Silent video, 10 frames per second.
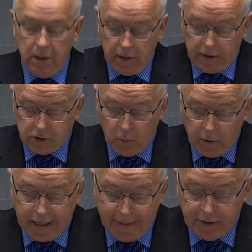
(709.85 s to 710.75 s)
as to what
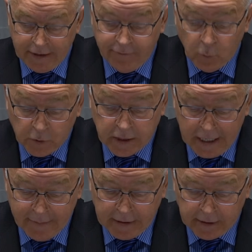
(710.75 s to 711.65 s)
happened, even with
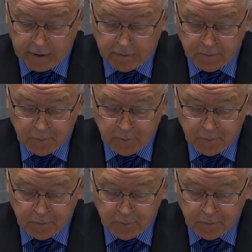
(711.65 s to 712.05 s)
timing here.